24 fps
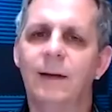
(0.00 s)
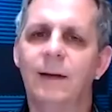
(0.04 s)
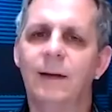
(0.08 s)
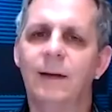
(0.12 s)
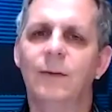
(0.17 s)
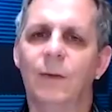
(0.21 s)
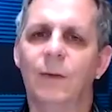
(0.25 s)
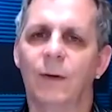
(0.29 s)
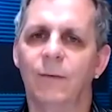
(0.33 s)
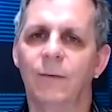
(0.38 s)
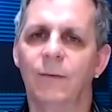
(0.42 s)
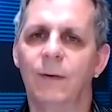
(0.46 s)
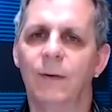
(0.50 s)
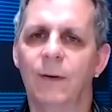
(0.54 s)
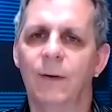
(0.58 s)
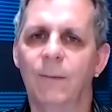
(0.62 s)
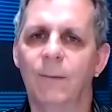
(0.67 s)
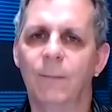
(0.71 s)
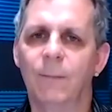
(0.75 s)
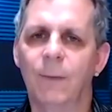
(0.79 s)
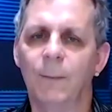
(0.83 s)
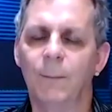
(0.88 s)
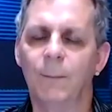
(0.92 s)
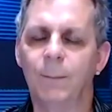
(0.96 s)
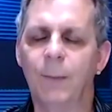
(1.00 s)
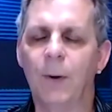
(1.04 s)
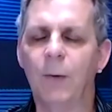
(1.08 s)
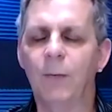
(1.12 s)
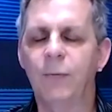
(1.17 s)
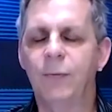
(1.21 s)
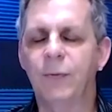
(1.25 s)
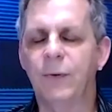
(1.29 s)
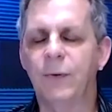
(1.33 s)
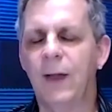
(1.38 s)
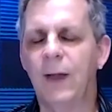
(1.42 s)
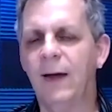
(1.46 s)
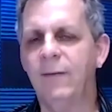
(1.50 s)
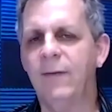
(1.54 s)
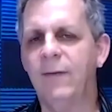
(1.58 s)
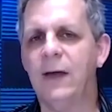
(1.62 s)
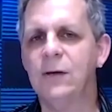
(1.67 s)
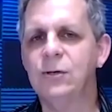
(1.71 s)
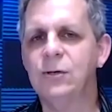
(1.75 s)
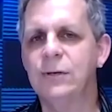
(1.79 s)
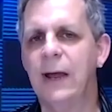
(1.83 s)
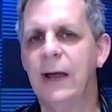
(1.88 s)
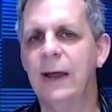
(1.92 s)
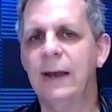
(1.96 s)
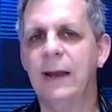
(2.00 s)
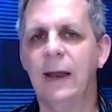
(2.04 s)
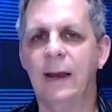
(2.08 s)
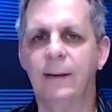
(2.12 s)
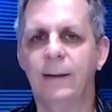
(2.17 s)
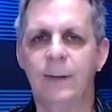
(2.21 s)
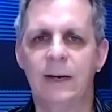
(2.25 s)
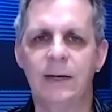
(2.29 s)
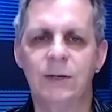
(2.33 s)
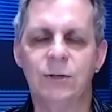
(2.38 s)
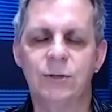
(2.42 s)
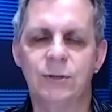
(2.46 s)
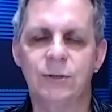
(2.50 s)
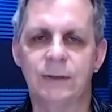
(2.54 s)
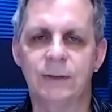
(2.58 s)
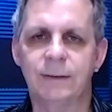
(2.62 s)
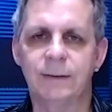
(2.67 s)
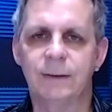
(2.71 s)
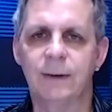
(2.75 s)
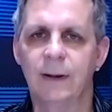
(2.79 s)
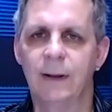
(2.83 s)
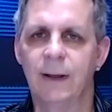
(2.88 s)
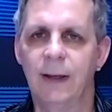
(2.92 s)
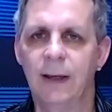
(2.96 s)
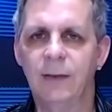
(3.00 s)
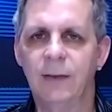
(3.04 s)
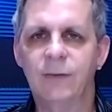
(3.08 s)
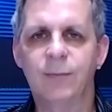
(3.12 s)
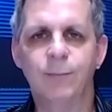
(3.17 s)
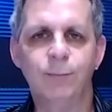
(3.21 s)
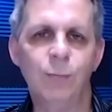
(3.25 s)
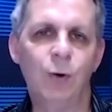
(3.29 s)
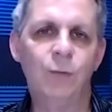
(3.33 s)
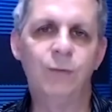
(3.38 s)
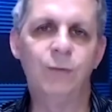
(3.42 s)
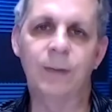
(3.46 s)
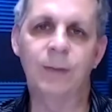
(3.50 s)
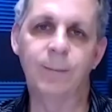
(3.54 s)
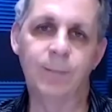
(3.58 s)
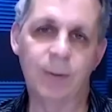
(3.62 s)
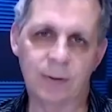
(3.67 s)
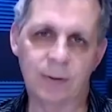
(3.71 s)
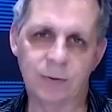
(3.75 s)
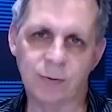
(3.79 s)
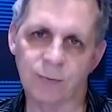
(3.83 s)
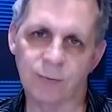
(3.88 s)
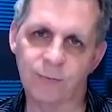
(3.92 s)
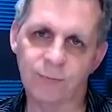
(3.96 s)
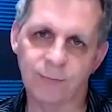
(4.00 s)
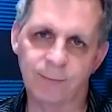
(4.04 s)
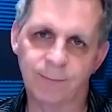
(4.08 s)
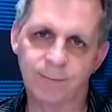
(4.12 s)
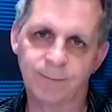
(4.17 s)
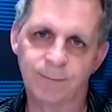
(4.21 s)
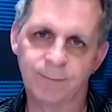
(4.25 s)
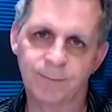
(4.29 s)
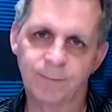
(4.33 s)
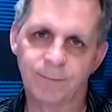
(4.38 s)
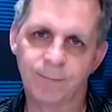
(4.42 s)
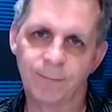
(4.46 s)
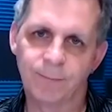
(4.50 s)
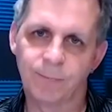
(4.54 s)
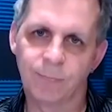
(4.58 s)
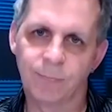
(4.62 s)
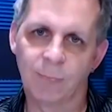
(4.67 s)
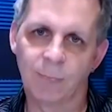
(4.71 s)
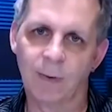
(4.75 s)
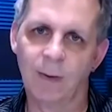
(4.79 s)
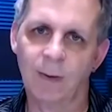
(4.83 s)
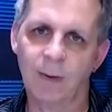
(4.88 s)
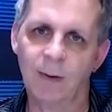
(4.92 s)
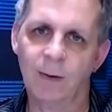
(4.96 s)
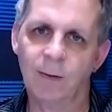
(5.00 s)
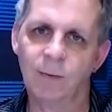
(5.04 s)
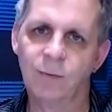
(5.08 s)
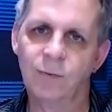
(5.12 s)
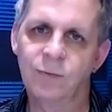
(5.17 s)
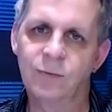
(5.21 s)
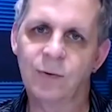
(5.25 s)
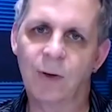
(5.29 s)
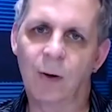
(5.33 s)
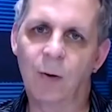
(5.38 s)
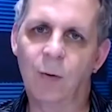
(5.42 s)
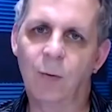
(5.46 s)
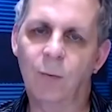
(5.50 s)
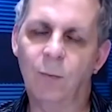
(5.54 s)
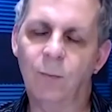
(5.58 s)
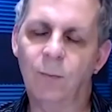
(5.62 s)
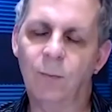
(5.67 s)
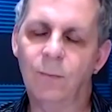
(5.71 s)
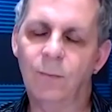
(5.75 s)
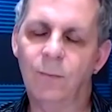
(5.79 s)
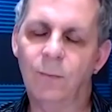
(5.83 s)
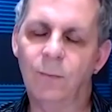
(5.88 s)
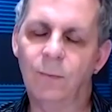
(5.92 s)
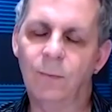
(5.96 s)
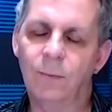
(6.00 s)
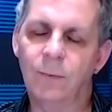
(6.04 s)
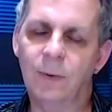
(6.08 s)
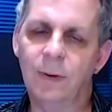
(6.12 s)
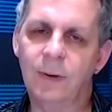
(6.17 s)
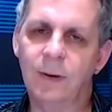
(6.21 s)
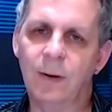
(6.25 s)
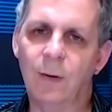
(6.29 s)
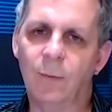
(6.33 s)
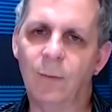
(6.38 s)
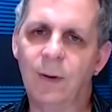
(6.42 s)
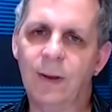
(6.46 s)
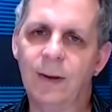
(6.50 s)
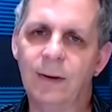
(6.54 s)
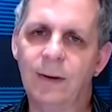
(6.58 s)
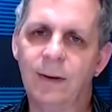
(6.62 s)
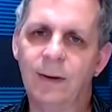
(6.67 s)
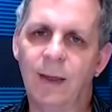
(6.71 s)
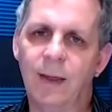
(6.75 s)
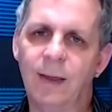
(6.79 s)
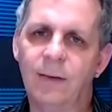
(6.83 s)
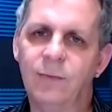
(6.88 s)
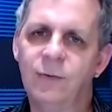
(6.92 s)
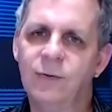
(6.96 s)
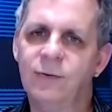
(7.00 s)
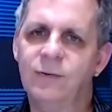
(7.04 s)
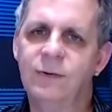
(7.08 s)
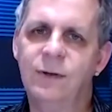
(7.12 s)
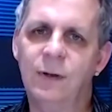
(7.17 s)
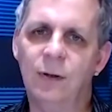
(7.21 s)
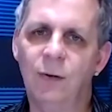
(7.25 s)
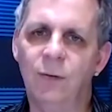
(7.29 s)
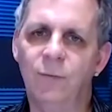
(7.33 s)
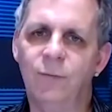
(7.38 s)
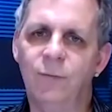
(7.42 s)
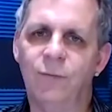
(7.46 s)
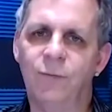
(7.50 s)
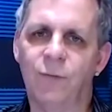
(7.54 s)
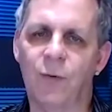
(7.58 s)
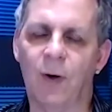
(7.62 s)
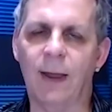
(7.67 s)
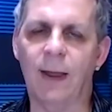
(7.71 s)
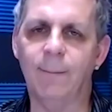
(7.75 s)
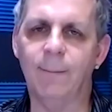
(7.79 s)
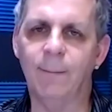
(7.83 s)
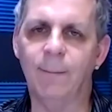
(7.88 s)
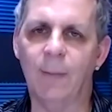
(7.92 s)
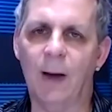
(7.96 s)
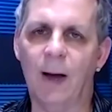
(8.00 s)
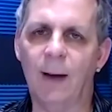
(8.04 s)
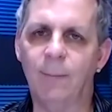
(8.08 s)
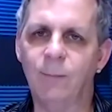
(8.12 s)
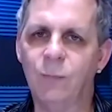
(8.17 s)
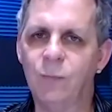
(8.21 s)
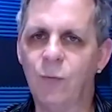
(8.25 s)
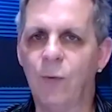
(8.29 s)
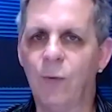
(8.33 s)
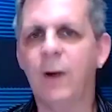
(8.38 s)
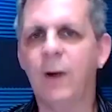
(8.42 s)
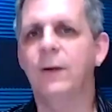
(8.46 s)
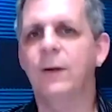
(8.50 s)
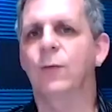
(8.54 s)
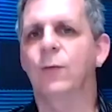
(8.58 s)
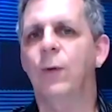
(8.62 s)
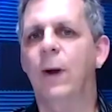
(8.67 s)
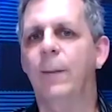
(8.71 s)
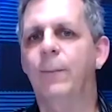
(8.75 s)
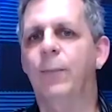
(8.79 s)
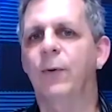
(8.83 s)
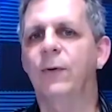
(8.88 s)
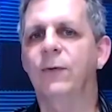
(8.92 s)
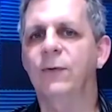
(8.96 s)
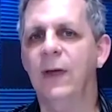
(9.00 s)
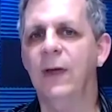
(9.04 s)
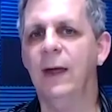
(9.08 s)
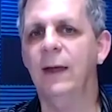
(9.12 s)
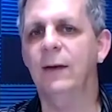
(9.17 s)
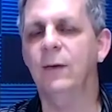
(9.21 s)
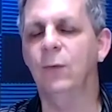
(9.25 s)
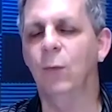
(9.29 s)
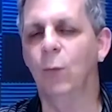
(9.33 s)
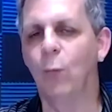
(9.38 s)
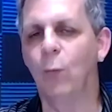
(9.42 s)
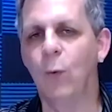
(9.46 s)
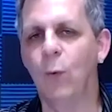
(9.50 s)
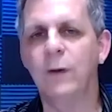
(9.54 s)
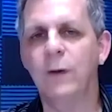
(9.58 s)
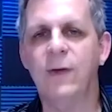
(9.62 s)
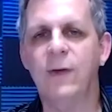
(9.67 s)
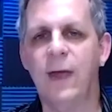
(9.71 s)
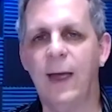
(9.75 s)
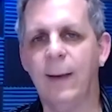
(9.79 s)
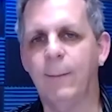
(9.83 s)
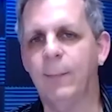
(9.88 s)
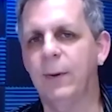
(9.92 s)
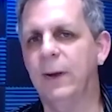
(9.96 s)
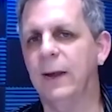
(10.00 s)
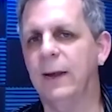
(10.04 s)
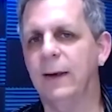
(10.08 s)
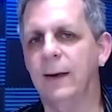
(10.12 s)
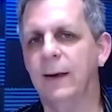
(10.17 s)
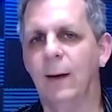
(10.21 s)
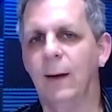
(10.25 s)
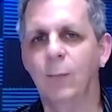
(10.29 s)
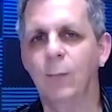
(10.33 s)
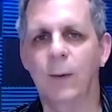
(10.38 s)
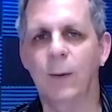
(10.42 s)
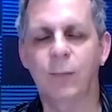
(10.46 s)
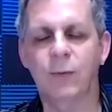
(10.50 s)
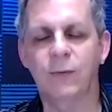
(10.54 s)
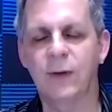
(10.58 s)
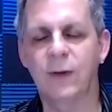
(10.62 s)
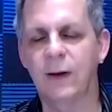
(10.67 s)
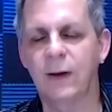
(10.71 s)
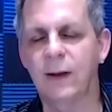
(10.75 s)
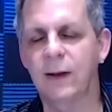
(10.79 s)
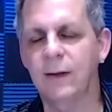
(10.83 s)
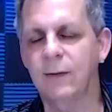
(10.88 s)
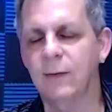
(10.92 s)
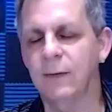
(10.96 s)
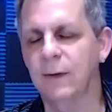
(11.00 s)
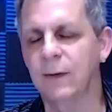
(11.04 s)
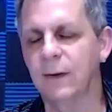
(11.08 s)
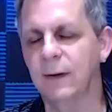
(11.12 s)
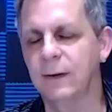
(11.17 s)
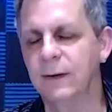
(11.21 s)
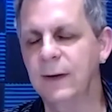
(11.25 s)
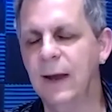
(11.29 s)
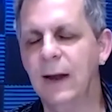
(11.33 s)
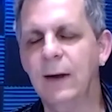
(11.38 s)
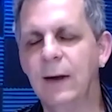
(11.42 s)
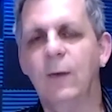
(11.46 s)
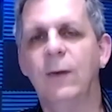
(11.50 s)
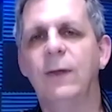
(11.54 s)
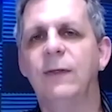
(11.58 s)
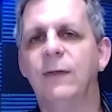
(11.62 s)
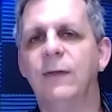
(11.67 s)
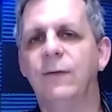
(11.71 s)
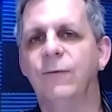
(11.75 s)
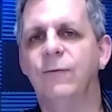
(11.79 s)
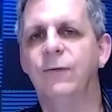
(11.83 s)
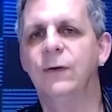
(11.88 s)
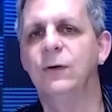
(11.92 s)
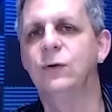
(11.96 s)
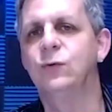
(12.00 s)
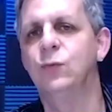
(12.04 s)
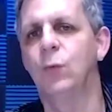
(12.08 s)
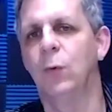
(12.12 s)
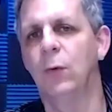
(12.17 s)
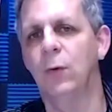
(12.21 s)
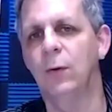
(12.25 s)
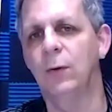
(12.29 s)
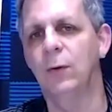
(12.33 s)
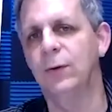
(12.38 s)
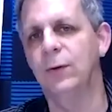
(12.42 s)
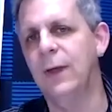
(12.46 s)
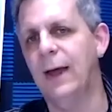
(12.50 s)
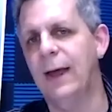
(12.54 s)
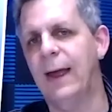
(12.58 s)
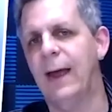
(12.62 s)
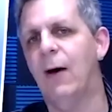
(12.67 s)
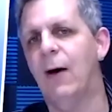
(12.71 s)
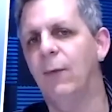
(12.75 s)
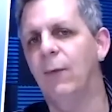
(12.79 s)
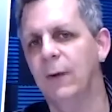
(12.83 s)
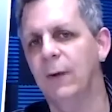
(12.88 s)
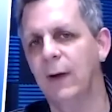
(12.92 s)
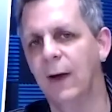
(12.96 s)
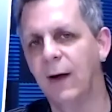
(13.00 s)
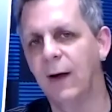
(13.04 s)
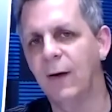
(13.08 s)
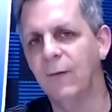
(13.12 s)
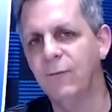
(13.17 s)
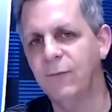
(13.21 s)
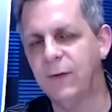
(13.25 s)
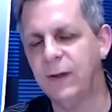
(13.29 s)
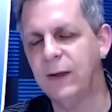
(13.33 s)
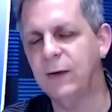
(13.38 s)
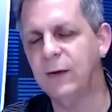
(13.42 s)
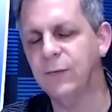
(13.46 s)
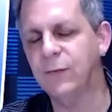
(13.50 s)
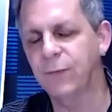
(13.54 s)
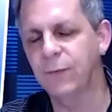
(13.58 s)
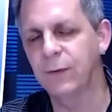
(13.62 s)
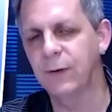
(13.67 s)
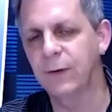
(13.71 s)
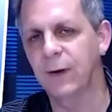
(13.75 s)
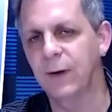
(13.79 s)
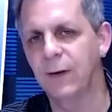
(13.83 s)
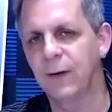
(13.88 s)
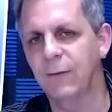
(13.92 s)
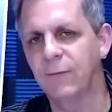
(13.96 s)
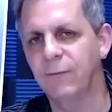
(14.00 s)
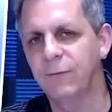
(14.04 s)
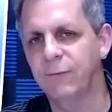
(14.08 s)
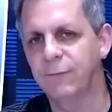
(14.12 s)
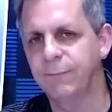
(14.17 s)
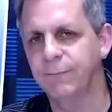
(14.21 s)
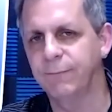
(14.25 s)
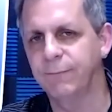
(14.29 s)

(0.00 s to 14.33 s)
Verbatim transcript: look, uh, both live action and animation, it's moving pictures. So, you know, in a still frame, I'm trying to represent what's happening. I'm representing not only the visual layout of each of